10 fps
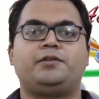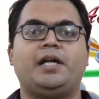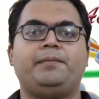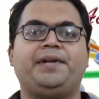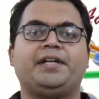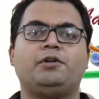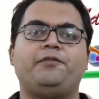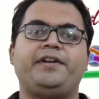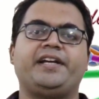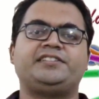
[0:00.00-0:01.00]
Today I'll be bringing you a
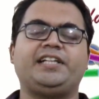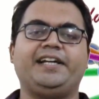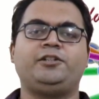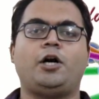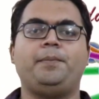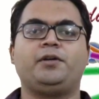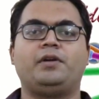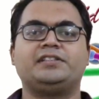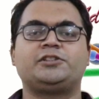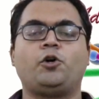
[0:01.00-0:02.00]
very exciting topic known
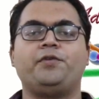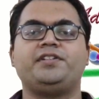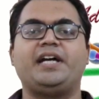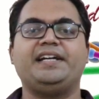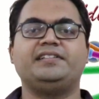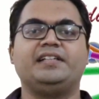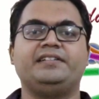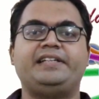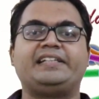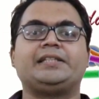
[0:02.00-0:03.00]
as COVID-19 and
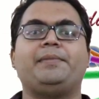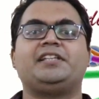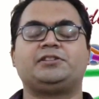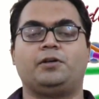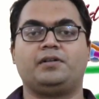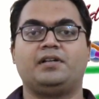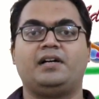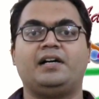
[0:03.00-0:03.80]
dexamethasone,